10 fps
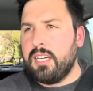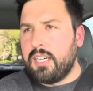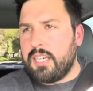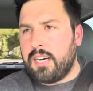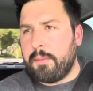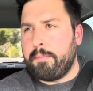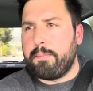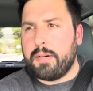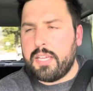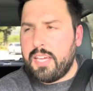
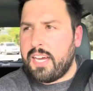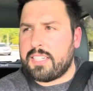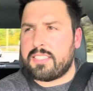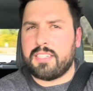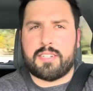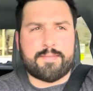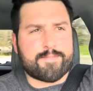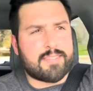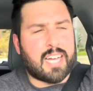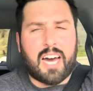But yeah, so
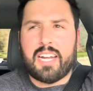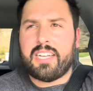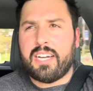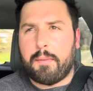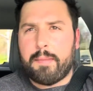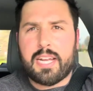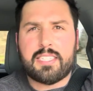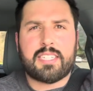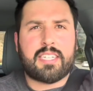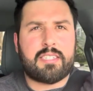not
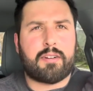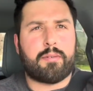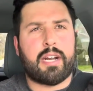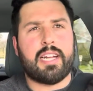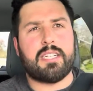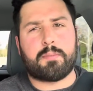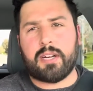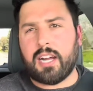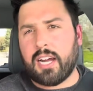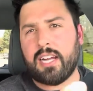amazing range,
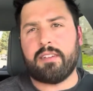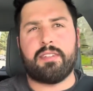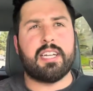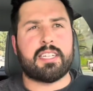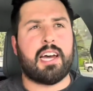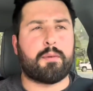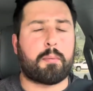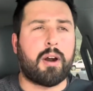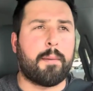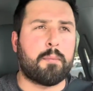but I have yet to have a
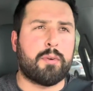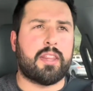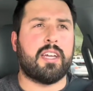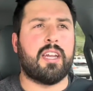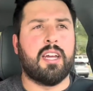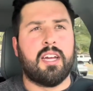problem with it.